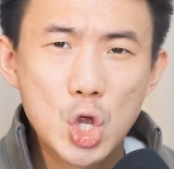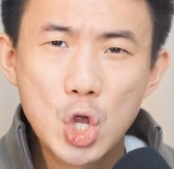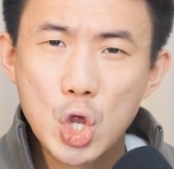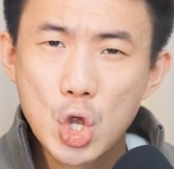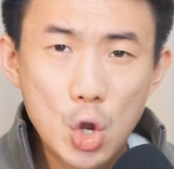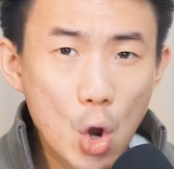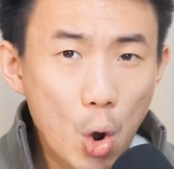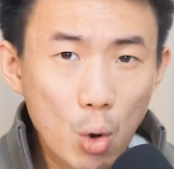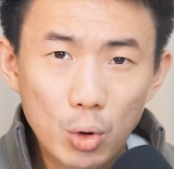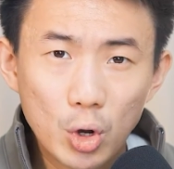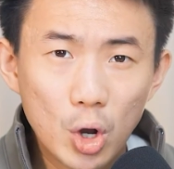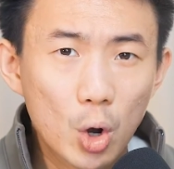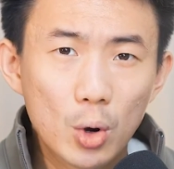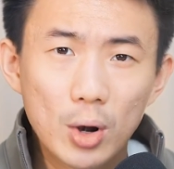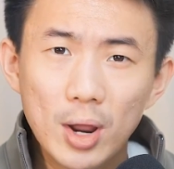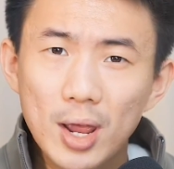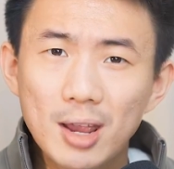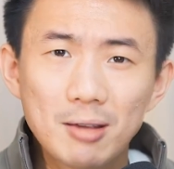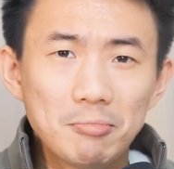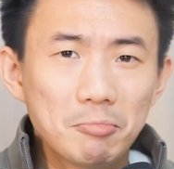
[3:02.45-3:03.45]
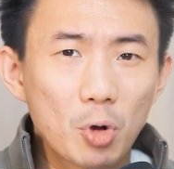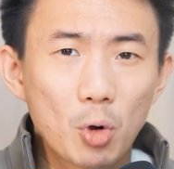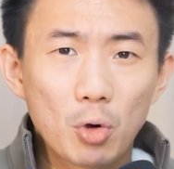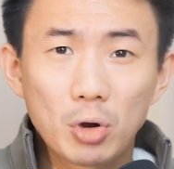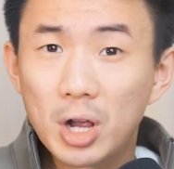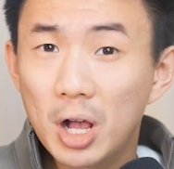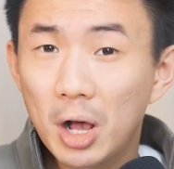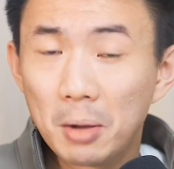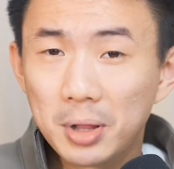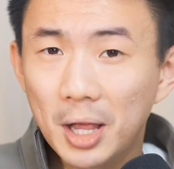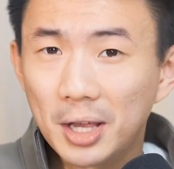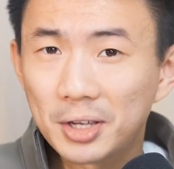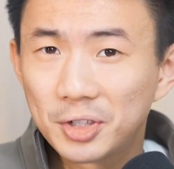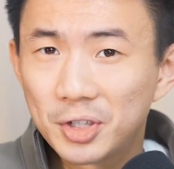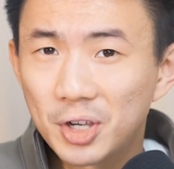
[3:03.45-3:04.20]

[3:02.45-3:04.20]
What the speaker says: no coding or complex